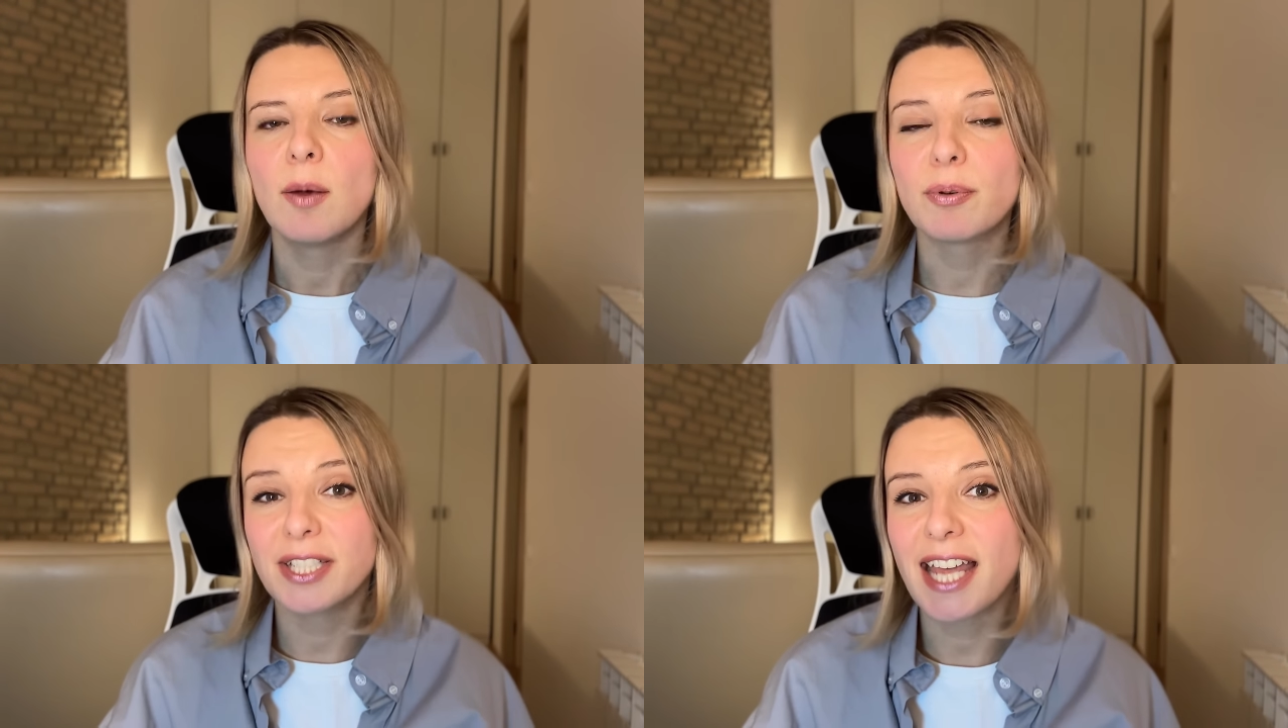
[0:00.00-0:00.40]

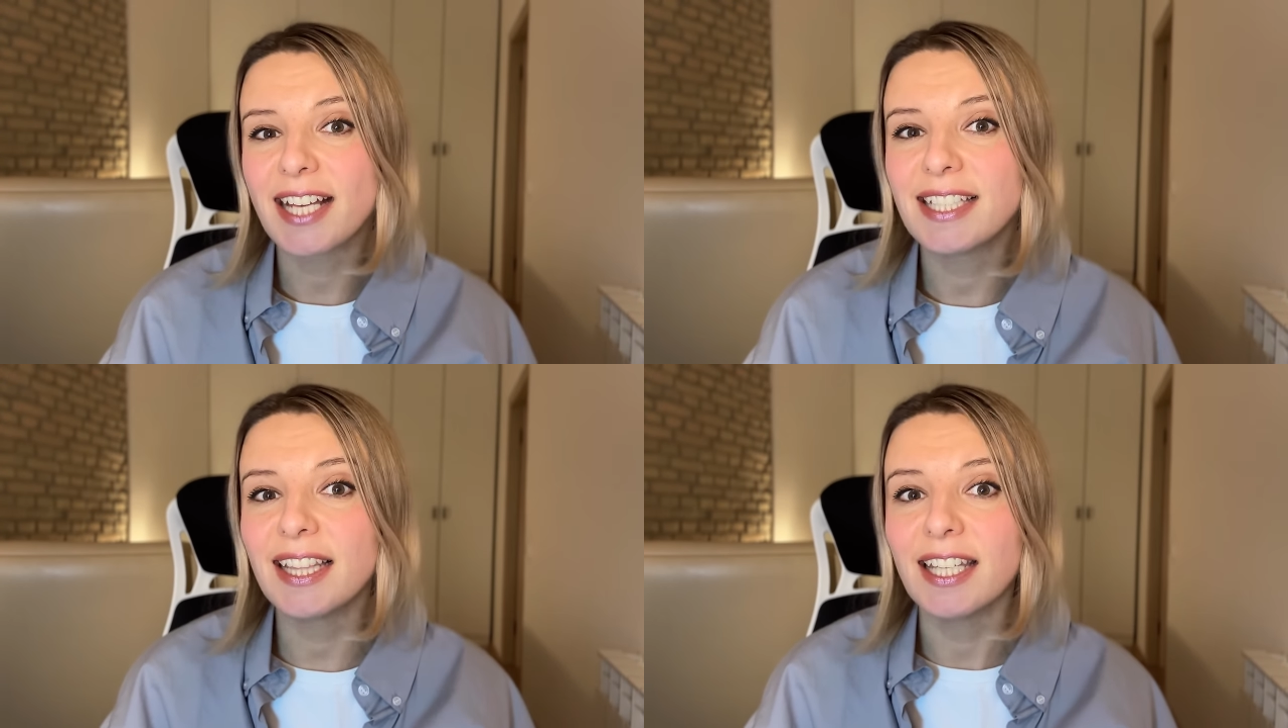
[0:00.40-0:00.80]

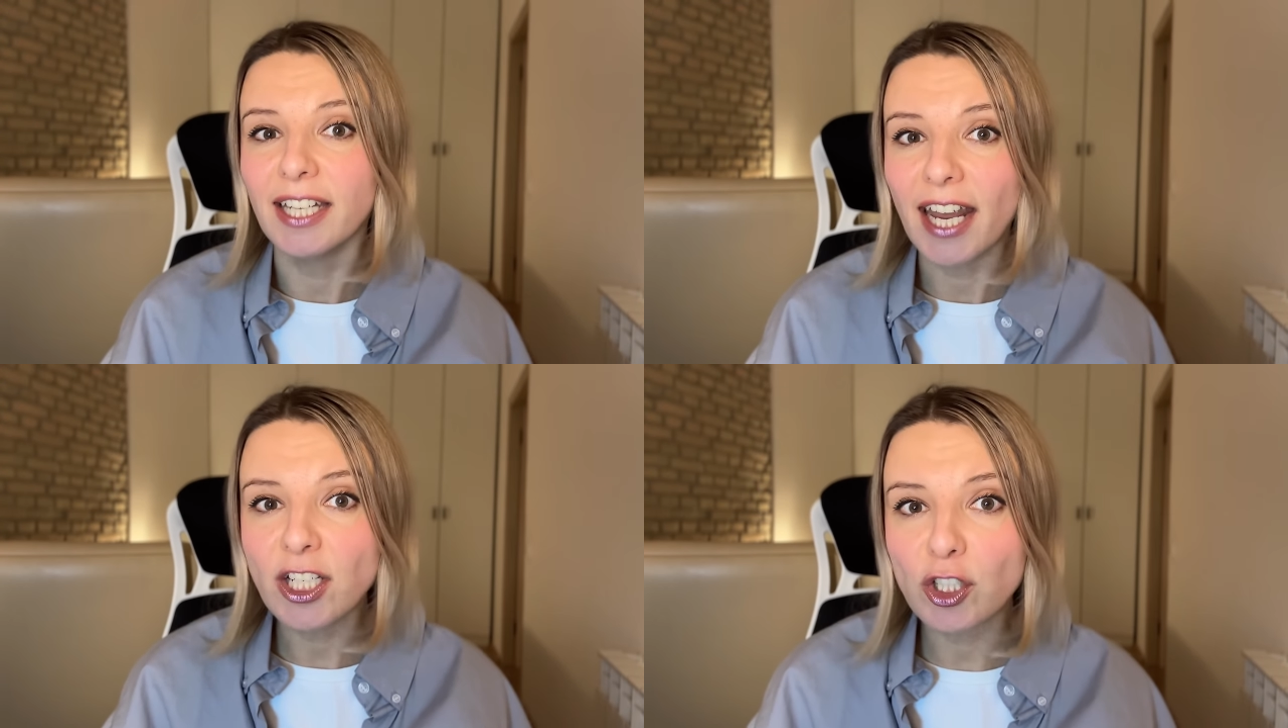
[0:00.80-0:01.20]
protecting the
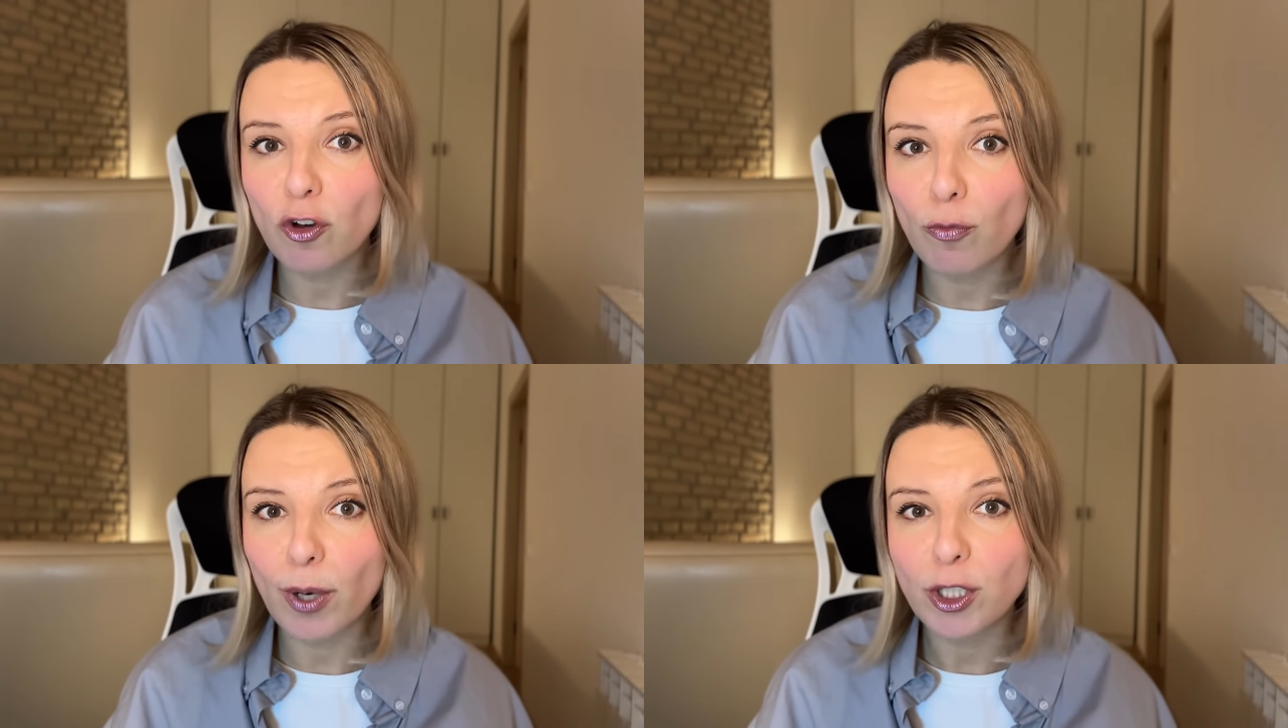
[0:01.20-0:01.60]
nature
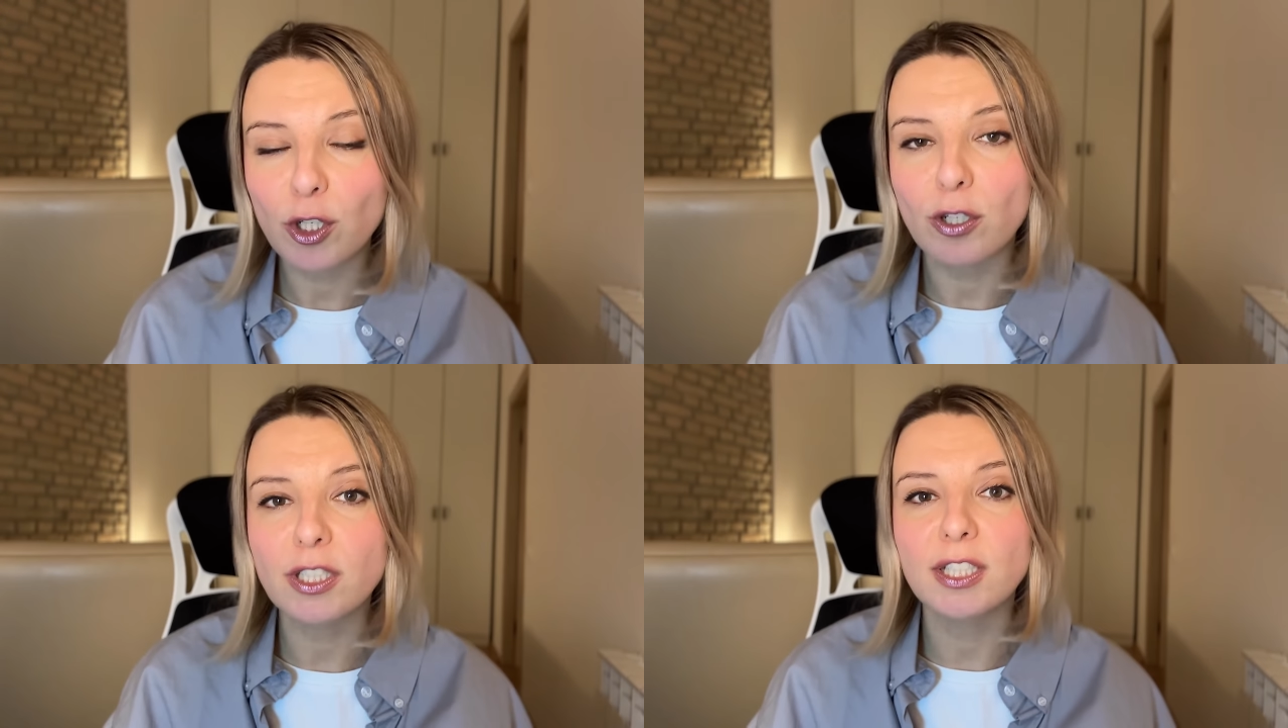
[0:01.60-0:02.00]
of
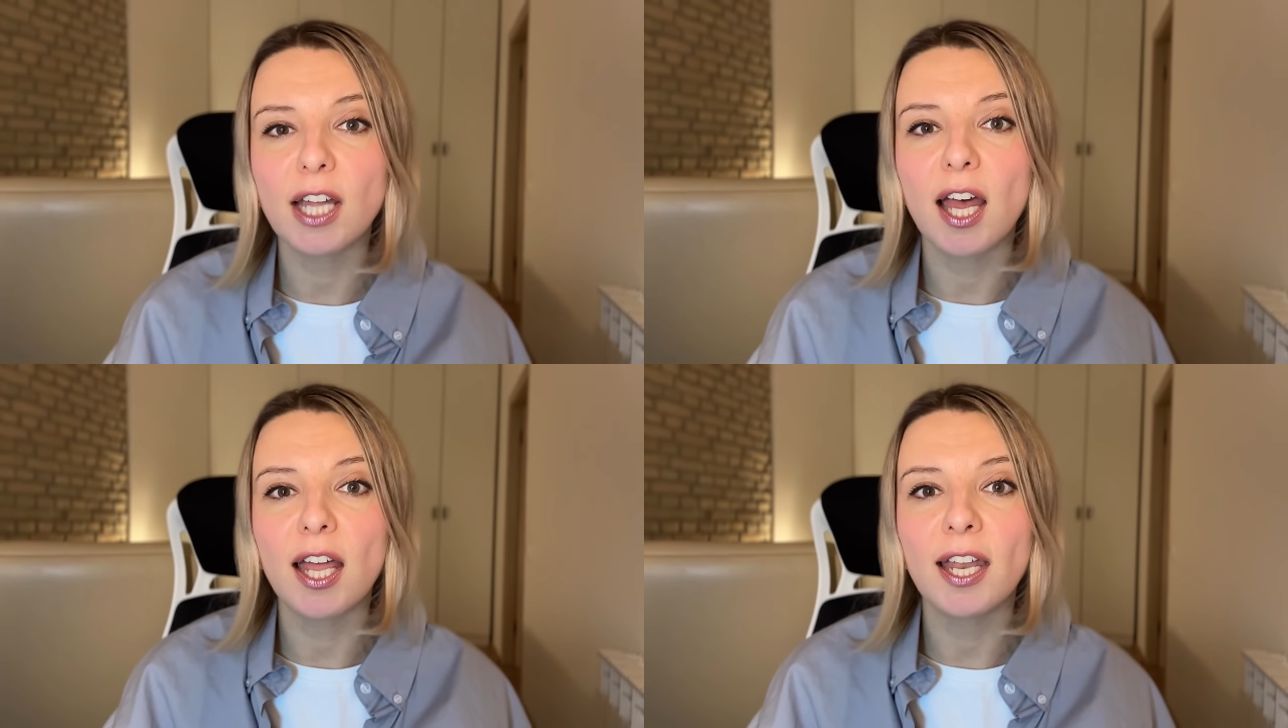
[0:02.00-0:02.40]

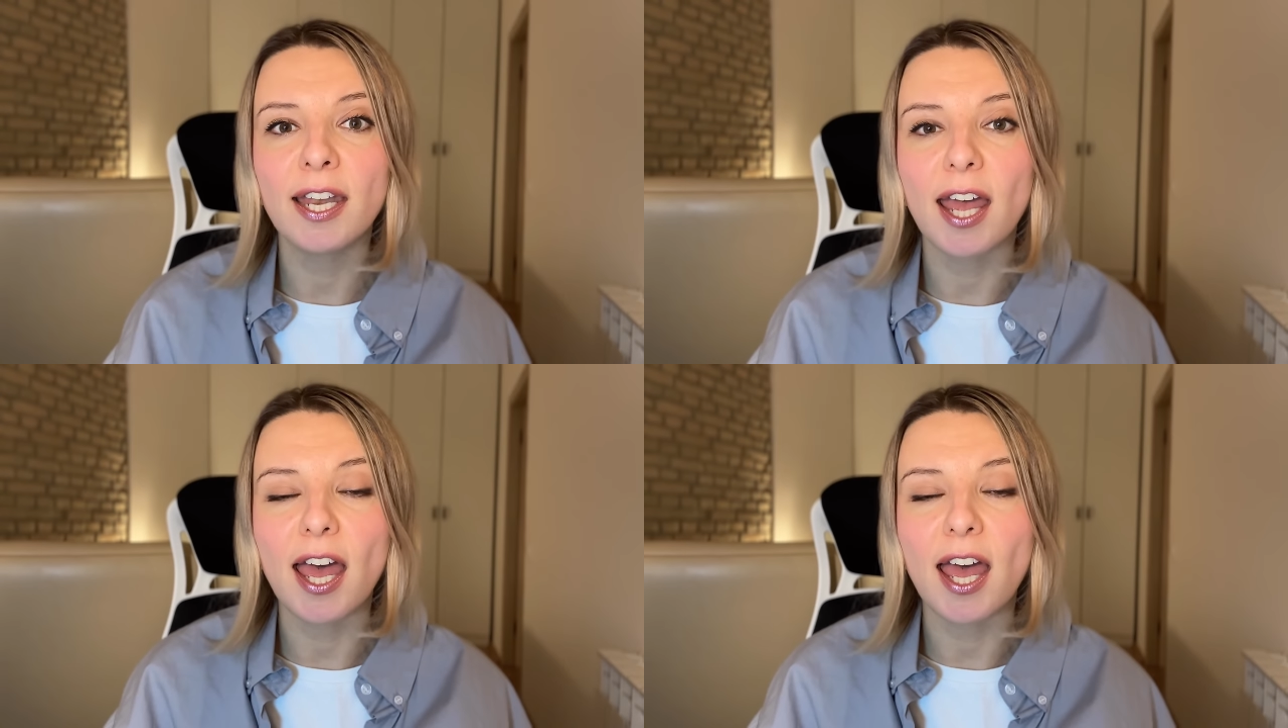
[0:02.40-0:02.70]
Bashkortostan,